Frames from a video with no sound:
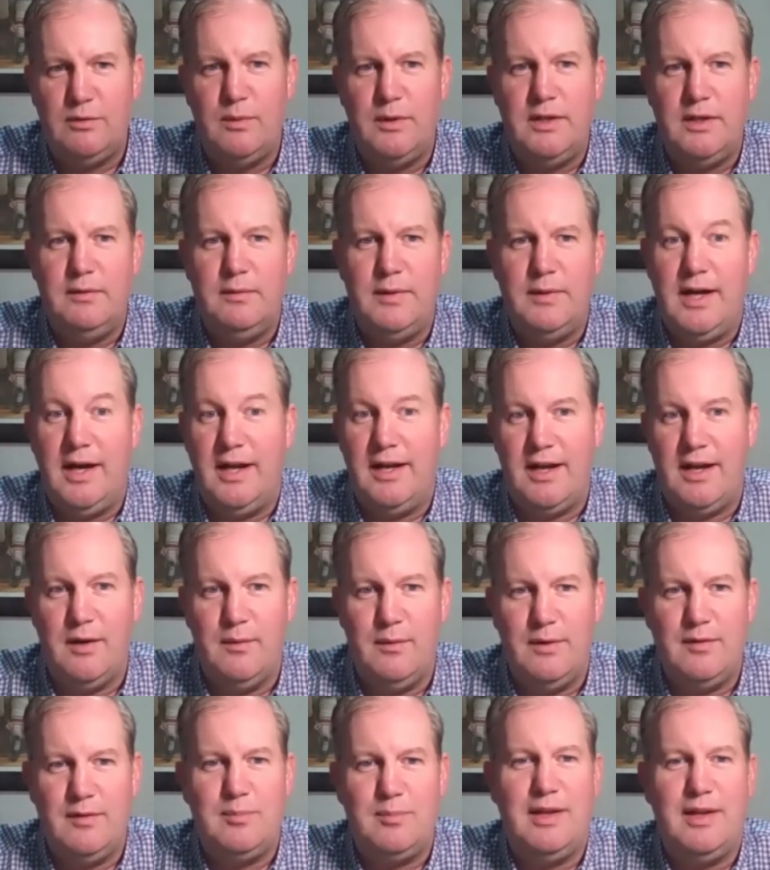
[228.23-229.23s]
we kind of got
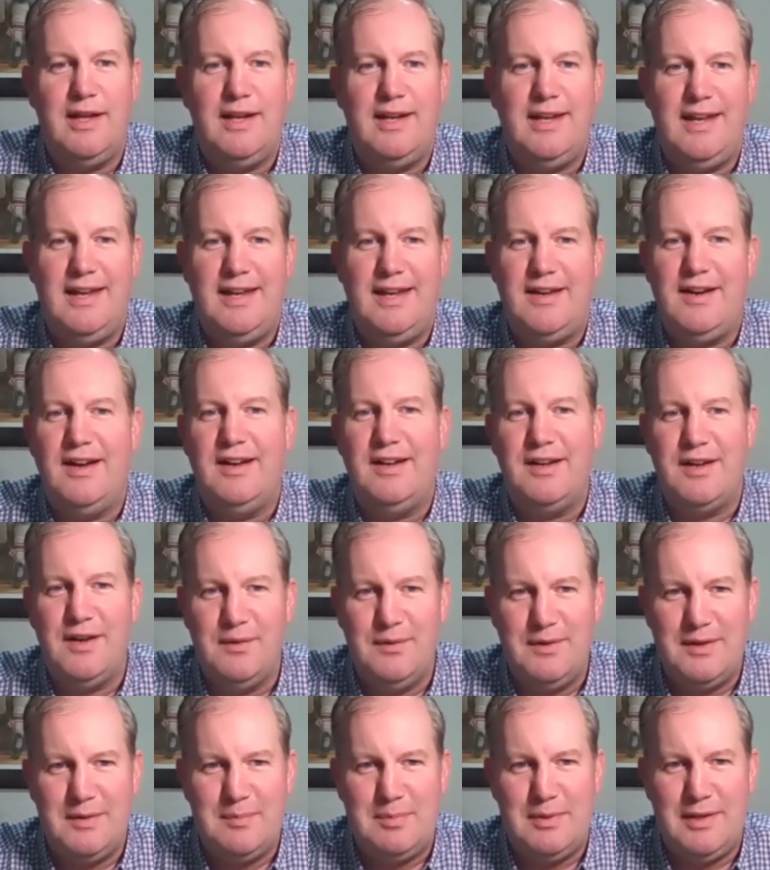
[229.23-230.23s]
rid of plan A, kind of got
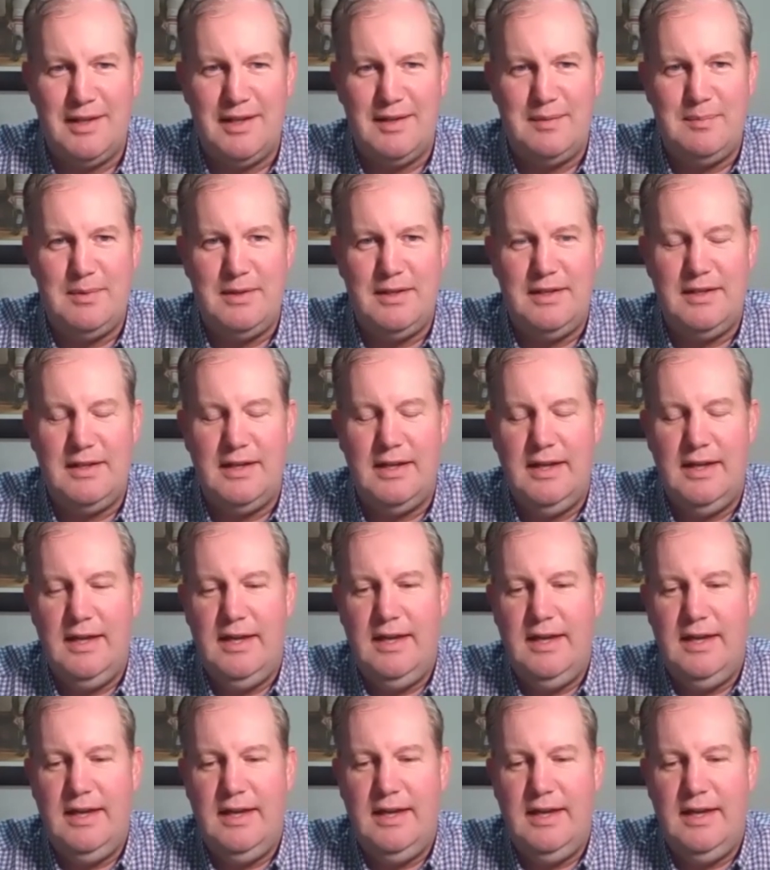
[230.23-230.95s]
rid of plan B.